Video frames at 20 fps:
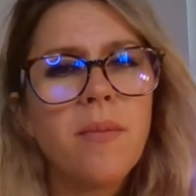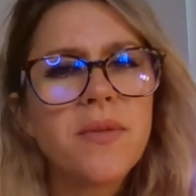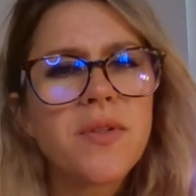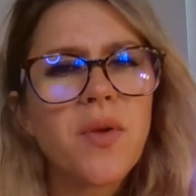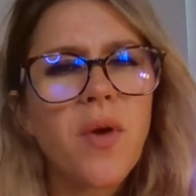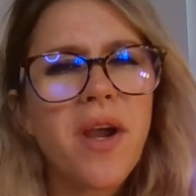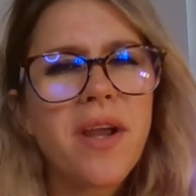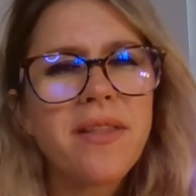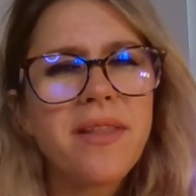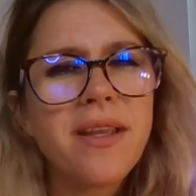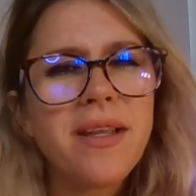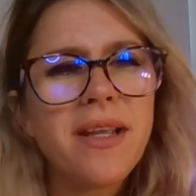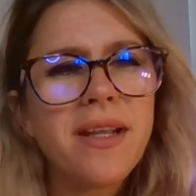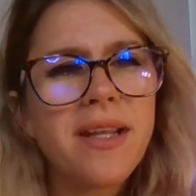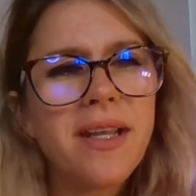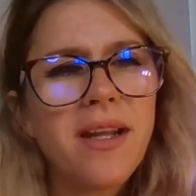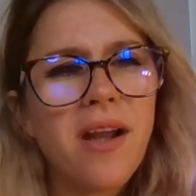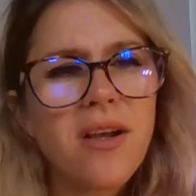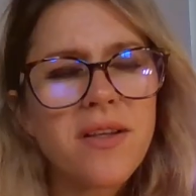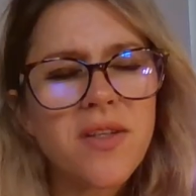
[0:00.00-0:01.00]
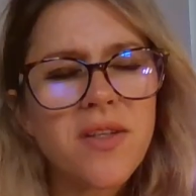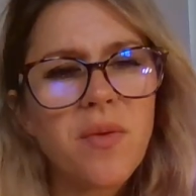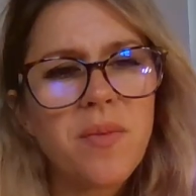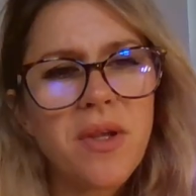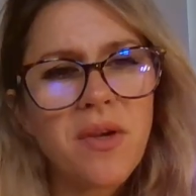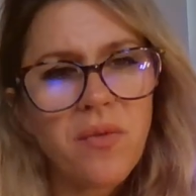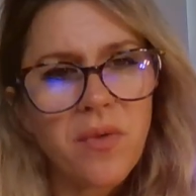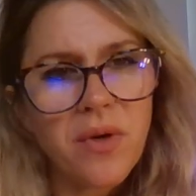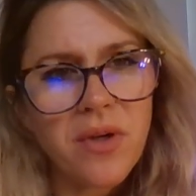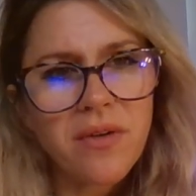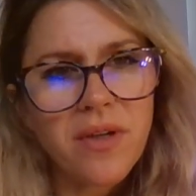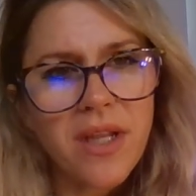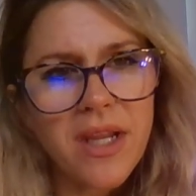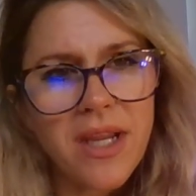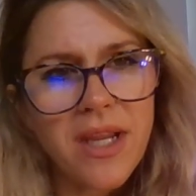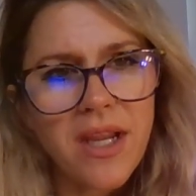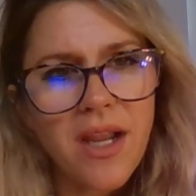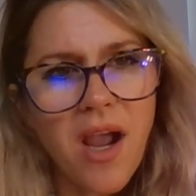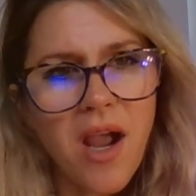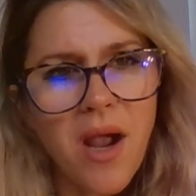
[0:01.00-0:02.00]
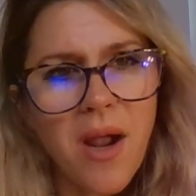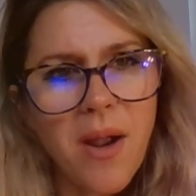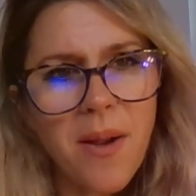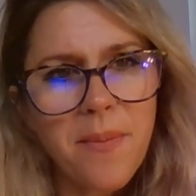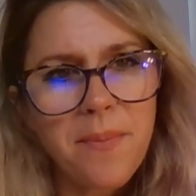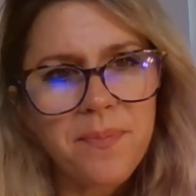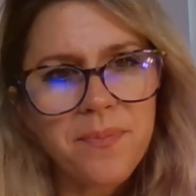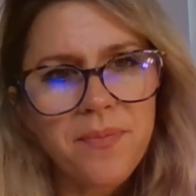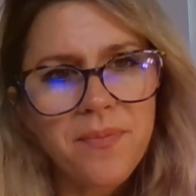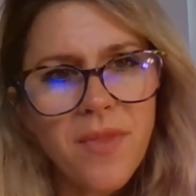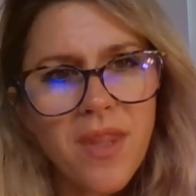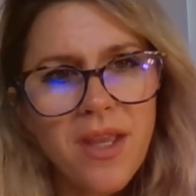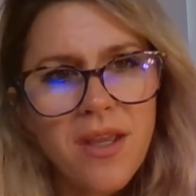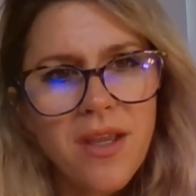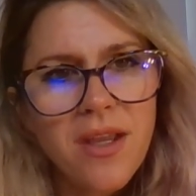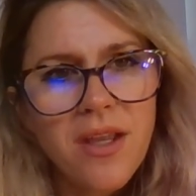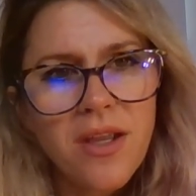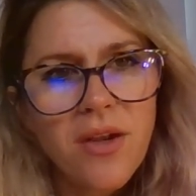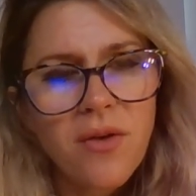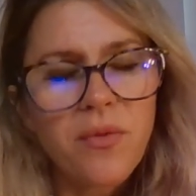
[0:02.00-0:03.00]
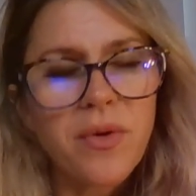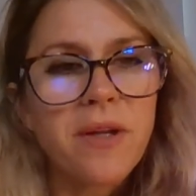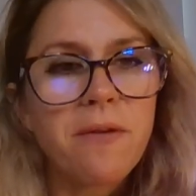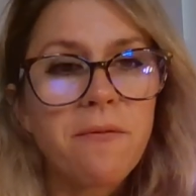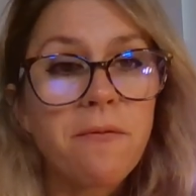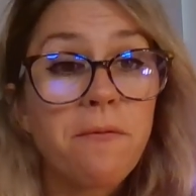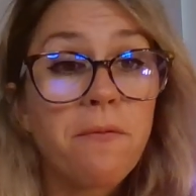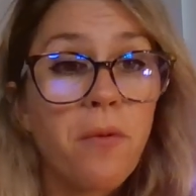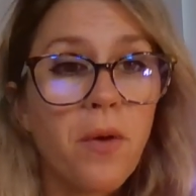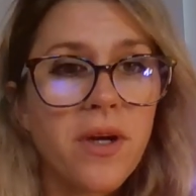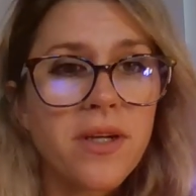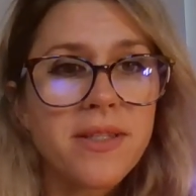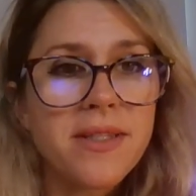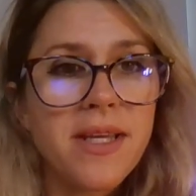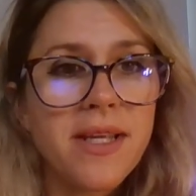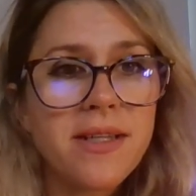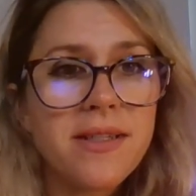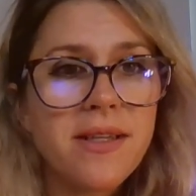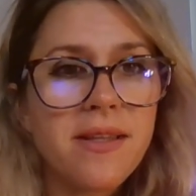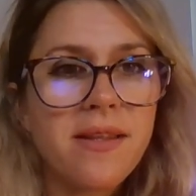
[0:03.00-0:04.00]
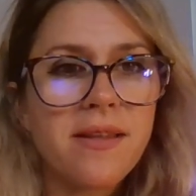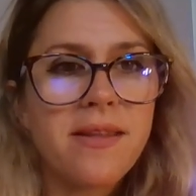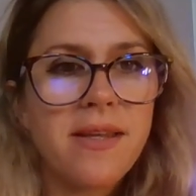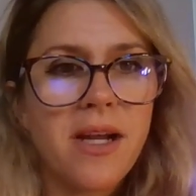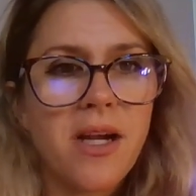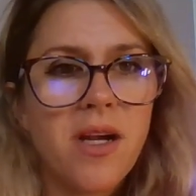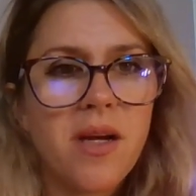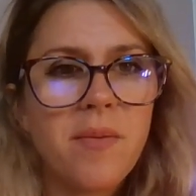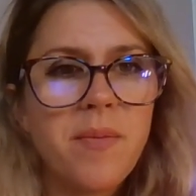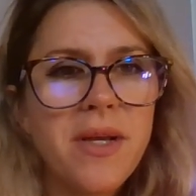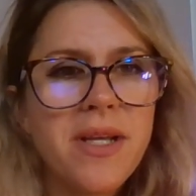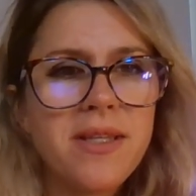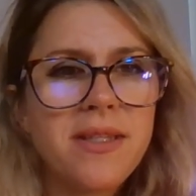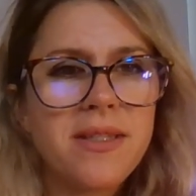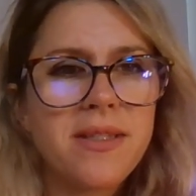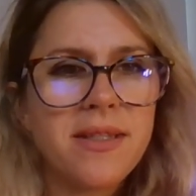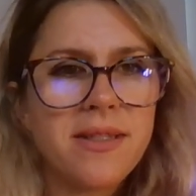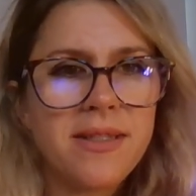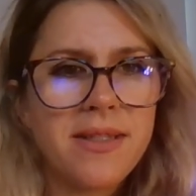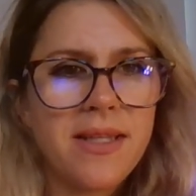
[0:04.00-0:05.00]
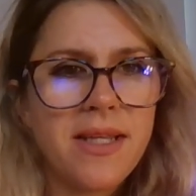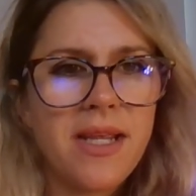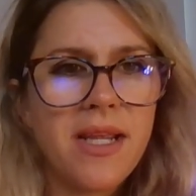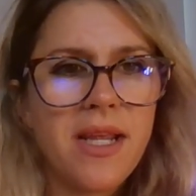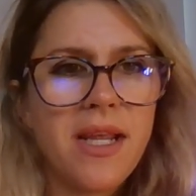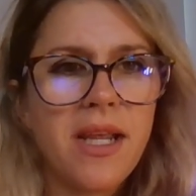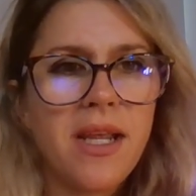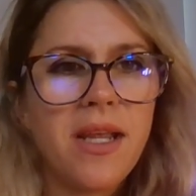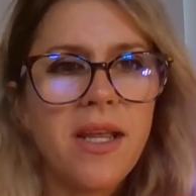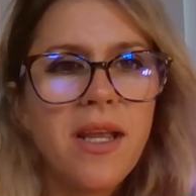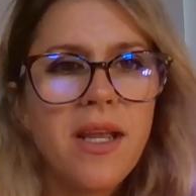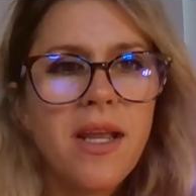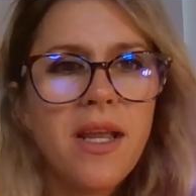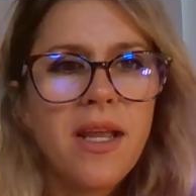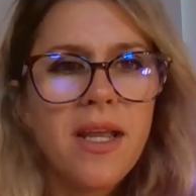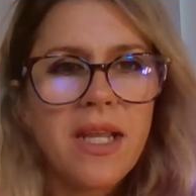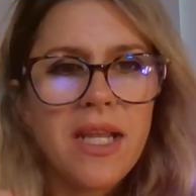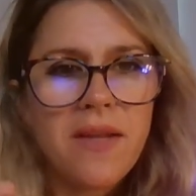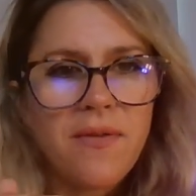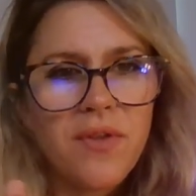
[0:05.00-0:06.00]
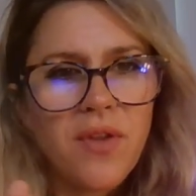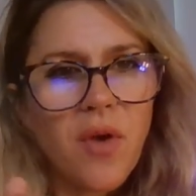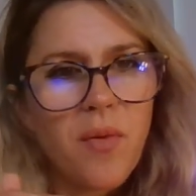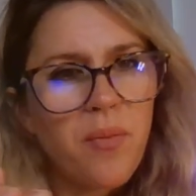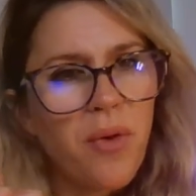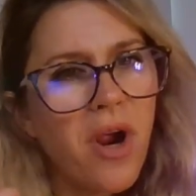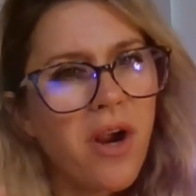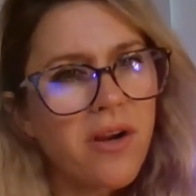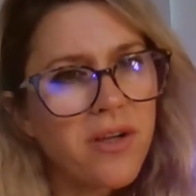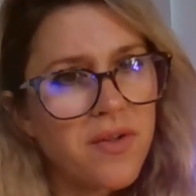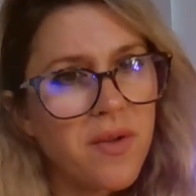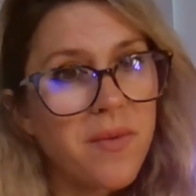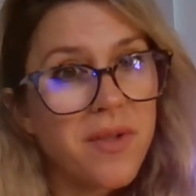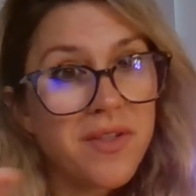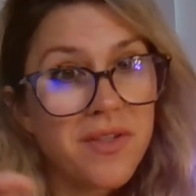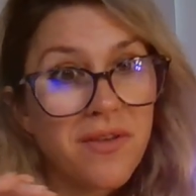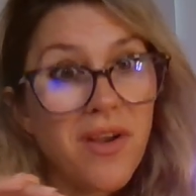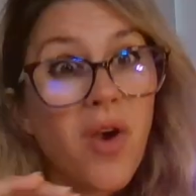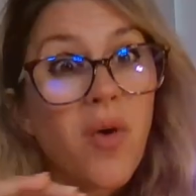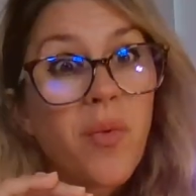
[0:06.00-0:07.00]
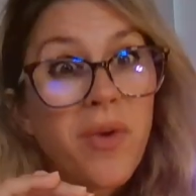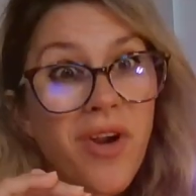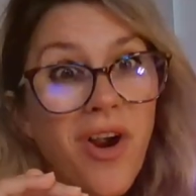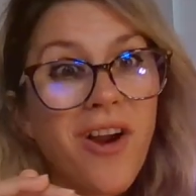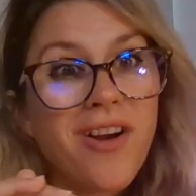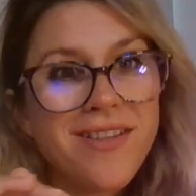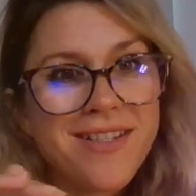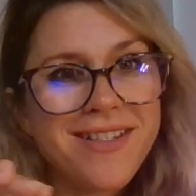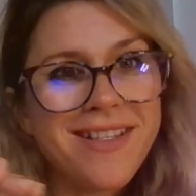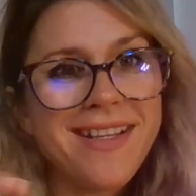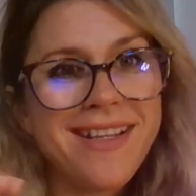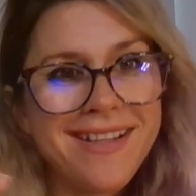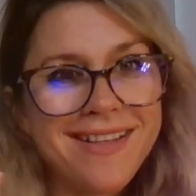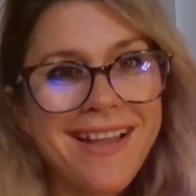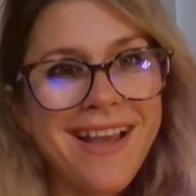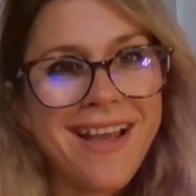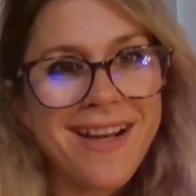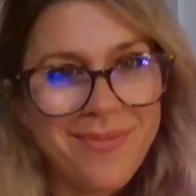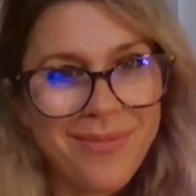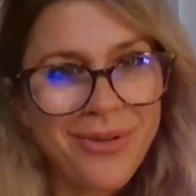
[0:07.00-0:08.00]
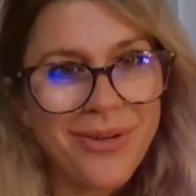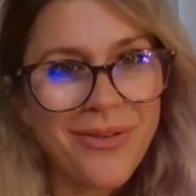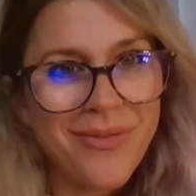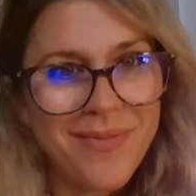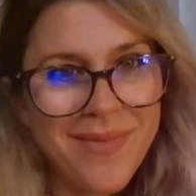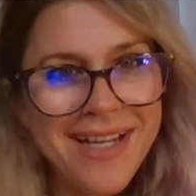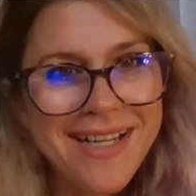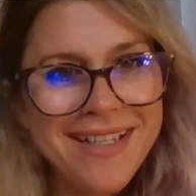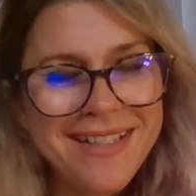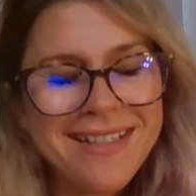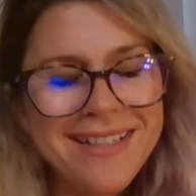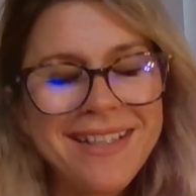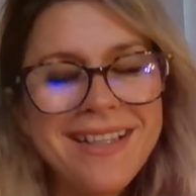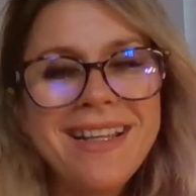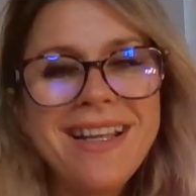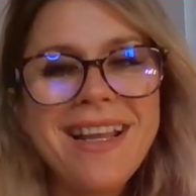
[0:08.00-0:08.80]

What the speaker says: So I think it can also be really reinforcing to the therapist to see, even though progress may be slow, we are seeing that improvement.